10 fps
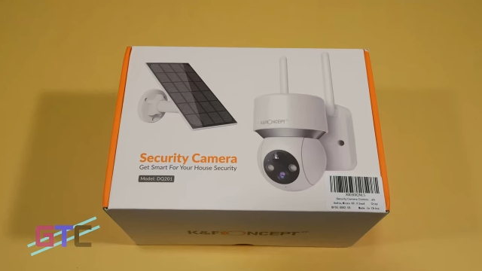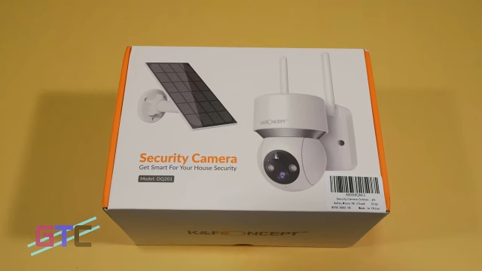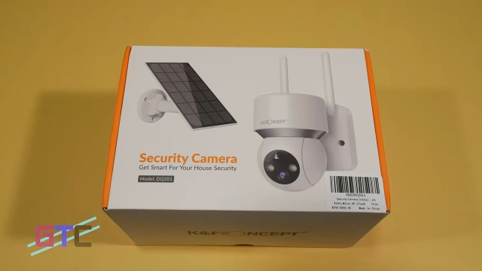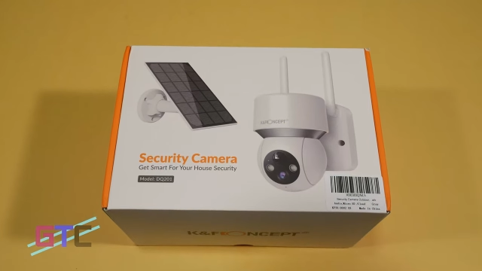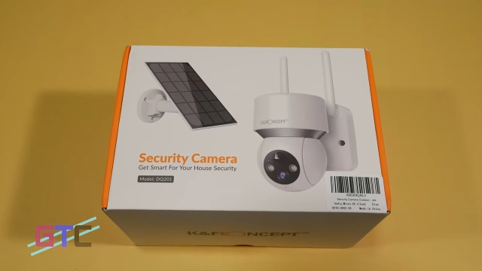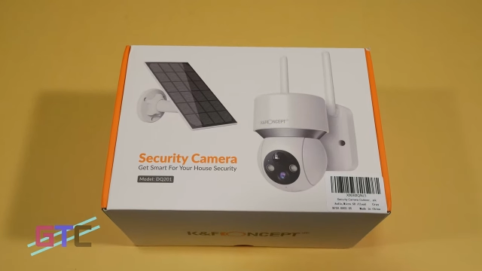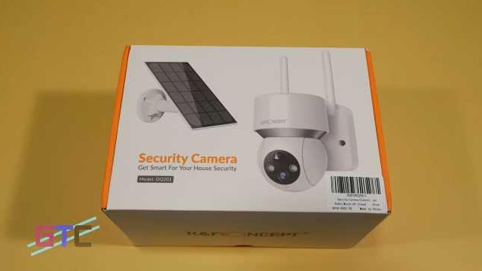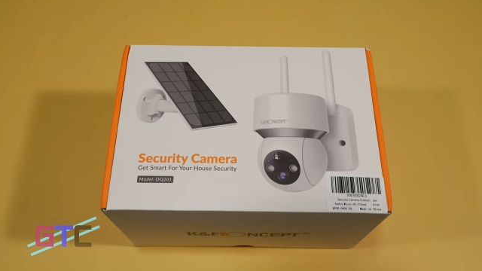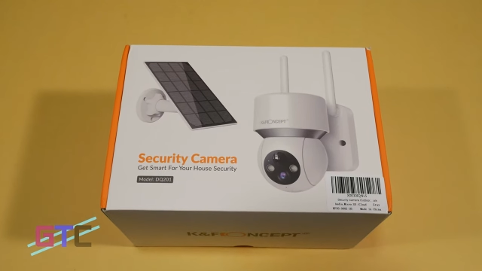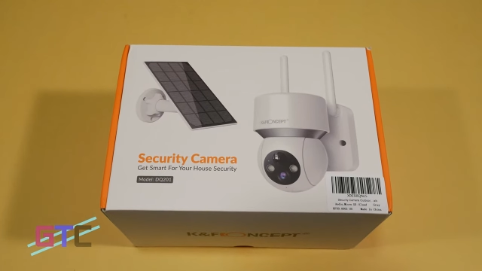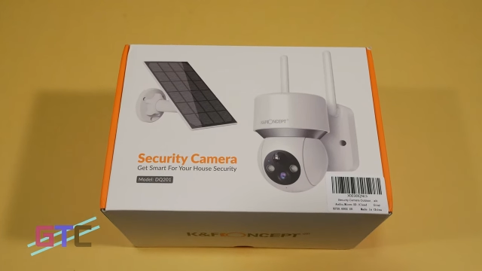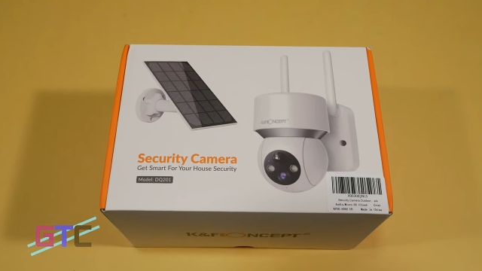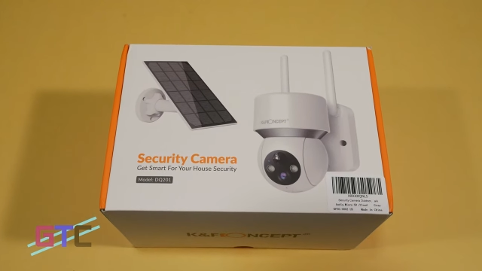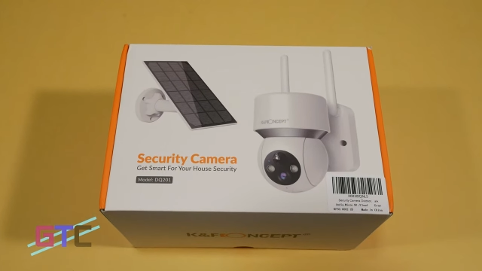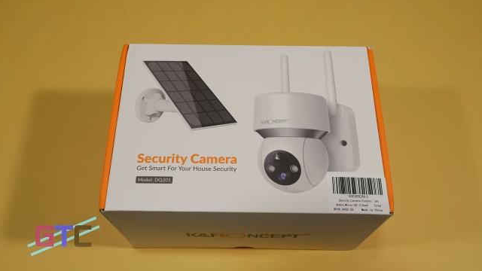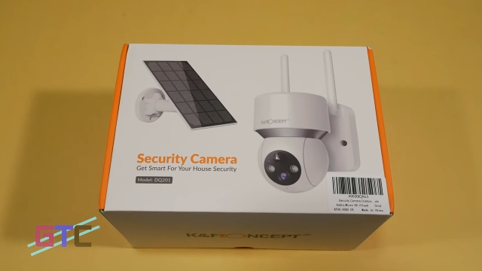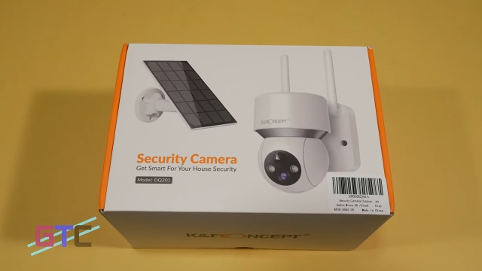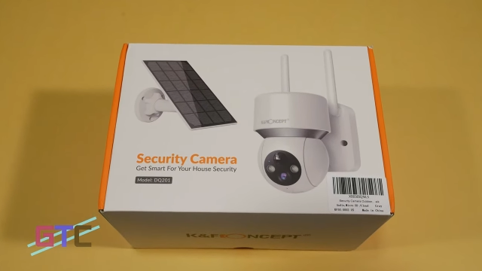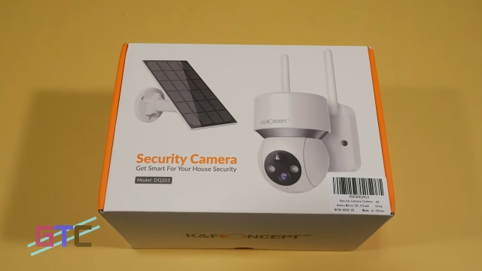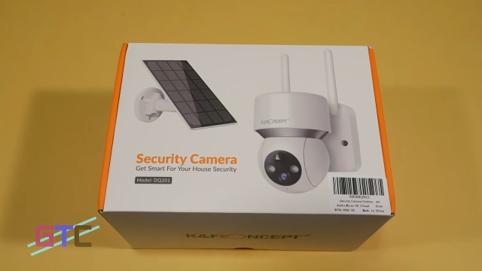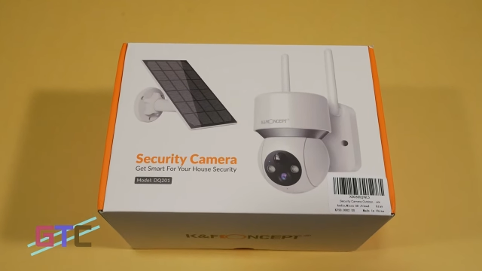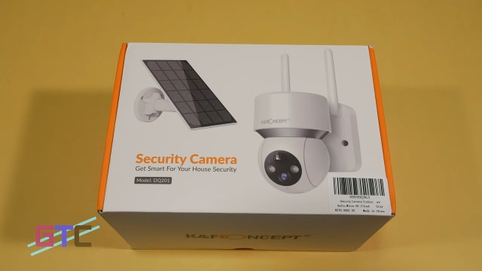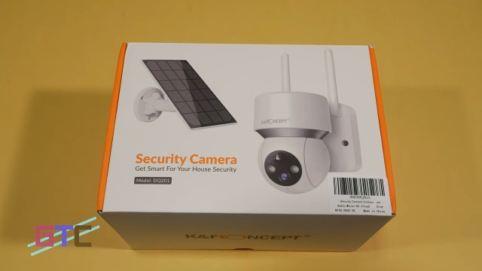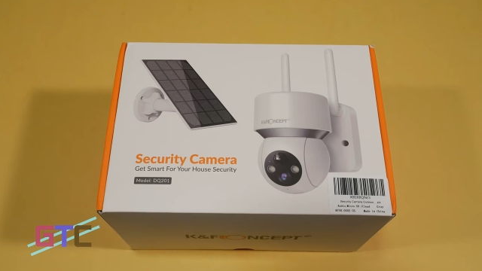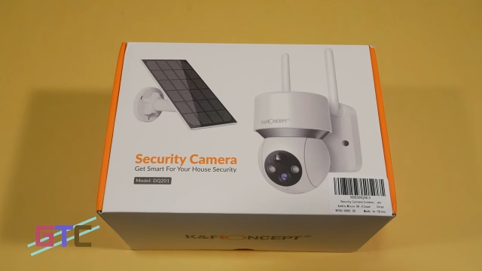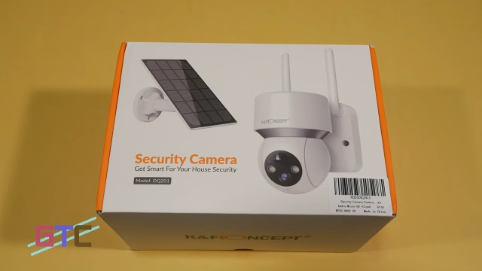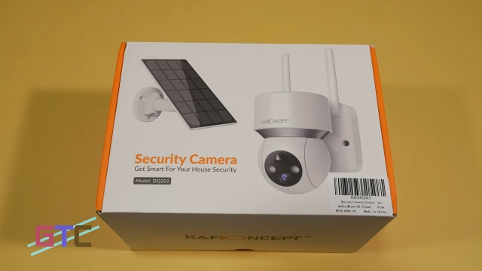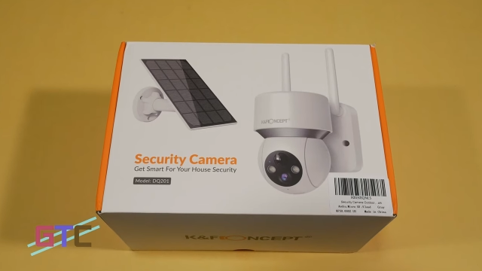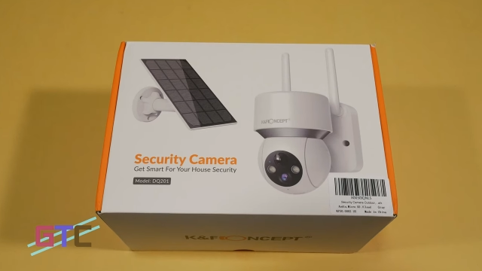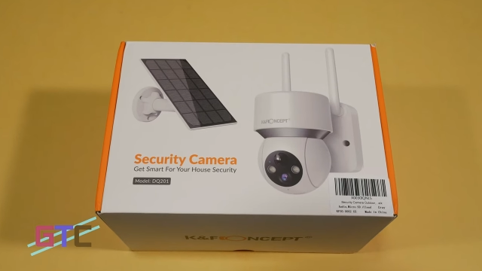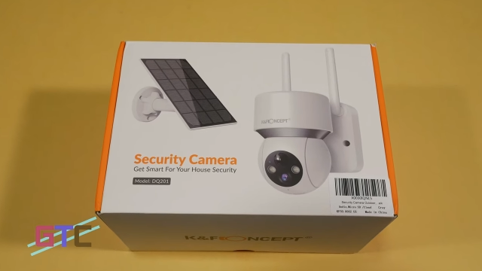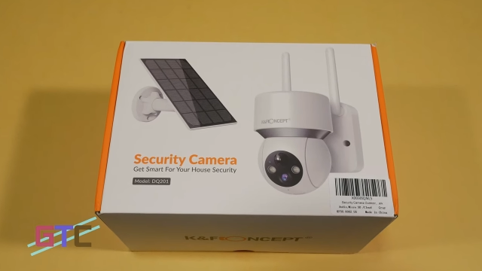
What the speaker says: No face is visible, so there are no lips to read.